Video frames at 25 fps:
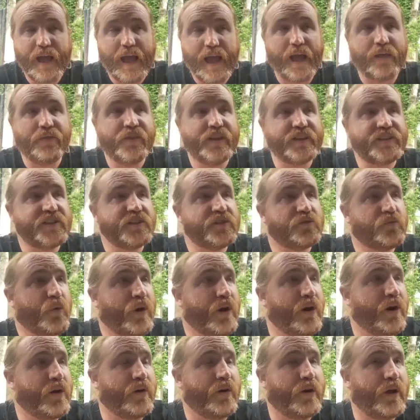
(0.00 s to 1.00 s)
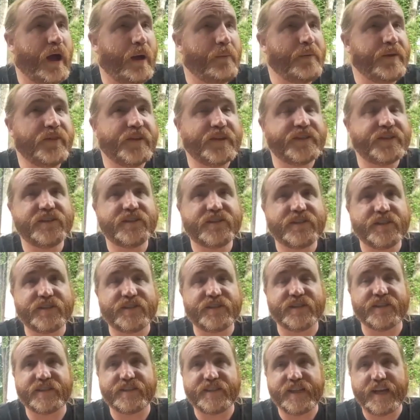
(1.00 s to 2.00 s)
And this is where, I mean, this is the
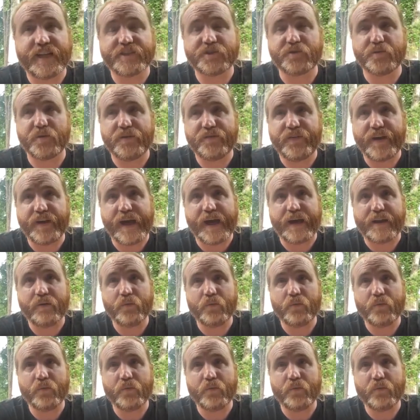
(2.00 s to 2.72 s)
success we've had,